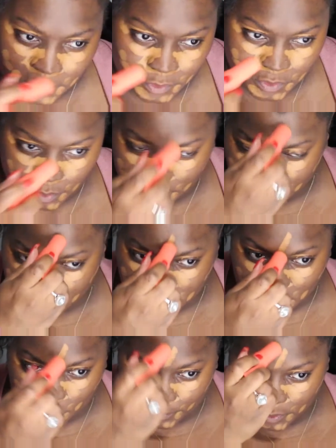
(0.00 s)
tutorials.
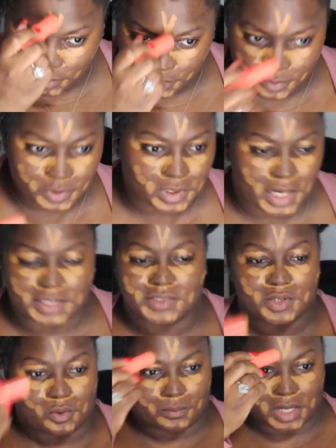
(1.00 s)
I hope you guys
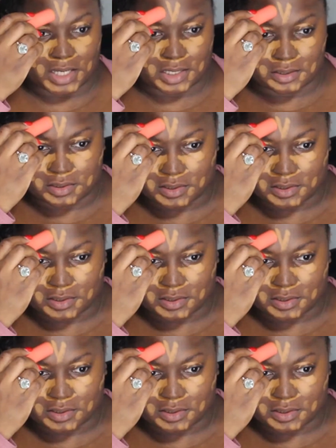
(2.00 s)
don't mind